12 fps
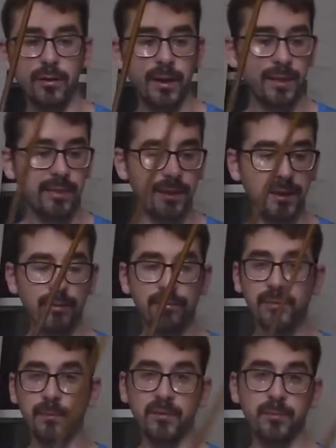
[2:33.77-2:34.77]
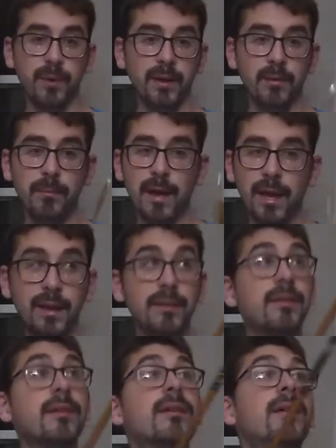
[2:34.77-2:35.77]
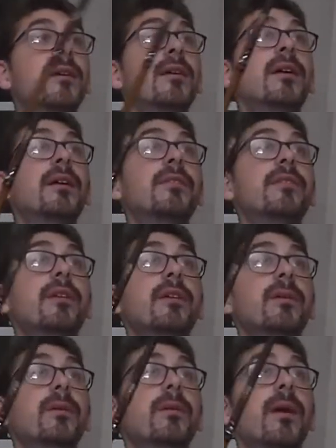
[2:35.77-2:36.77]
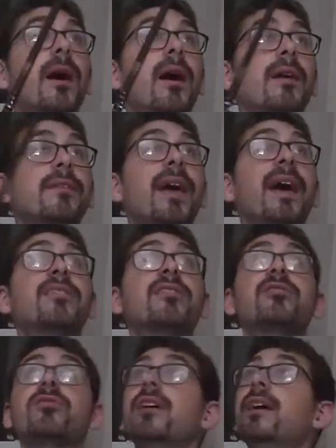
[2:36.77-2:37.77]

anything from a spinner bait to Texas